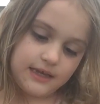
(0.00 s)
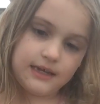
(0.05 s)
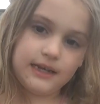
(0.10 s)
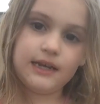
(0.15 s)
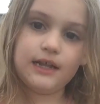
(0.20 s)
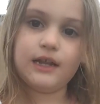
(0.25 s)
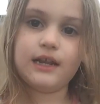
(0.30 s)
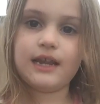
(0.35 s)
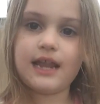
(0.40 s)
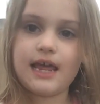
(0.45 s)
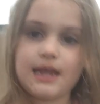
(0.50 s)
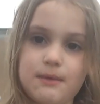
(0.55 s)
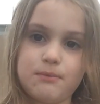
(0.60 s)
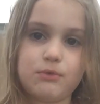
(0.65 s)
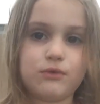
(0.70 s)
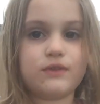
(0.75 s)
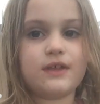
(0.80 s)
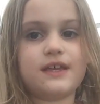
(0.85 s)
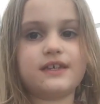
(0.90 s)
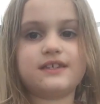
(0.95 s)
little
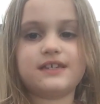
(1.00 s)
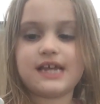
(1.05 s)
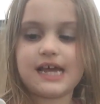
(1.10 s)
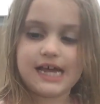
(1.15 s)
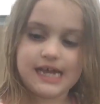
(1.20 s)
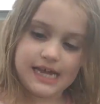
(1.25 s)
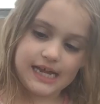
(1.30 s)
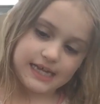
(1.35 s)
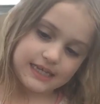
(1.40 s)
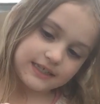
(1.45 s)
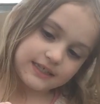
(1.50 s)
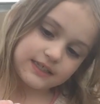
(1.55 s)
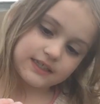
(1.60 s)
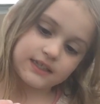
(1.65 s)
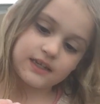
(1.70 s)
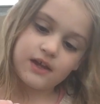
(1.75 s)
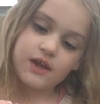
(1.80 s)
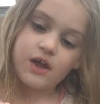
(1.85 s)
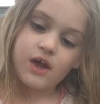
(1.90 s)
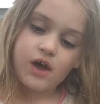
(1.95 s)
label that says
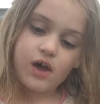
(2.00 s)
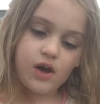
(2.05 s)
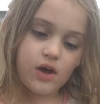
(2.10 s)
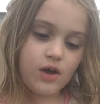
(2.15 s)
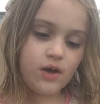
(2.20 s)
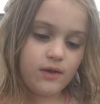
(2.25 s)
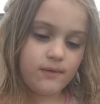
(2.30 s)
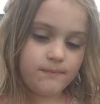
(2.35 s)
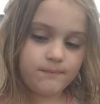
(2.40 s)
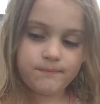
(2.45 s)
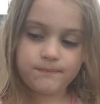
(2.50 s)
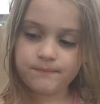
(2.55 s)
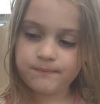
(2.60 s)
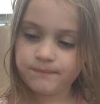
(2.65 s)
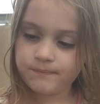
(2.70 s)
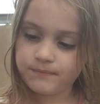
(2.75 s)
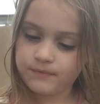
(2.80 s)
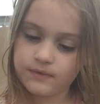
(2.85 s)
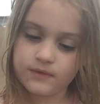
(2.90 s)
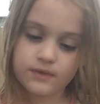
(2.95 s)
the